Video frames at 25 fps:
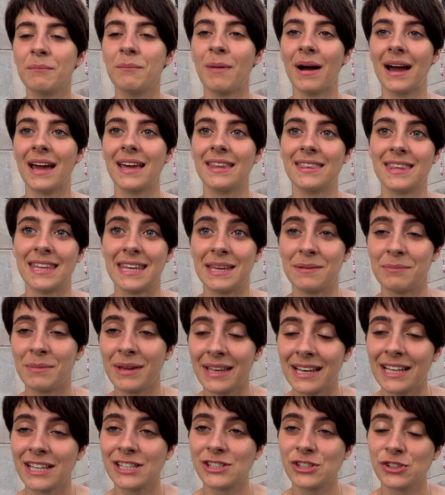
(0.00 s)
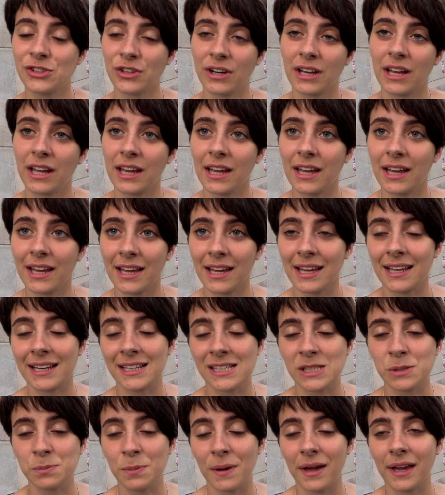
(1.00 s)
by the ministry in
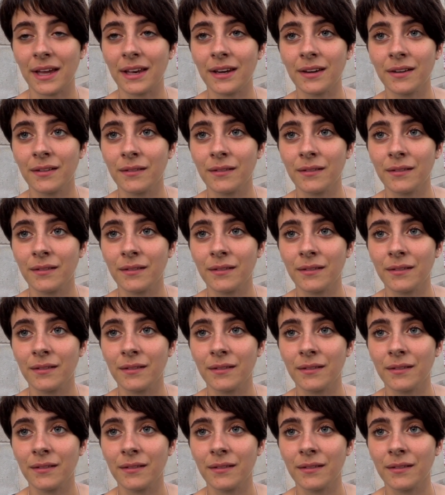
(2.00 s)
Spain.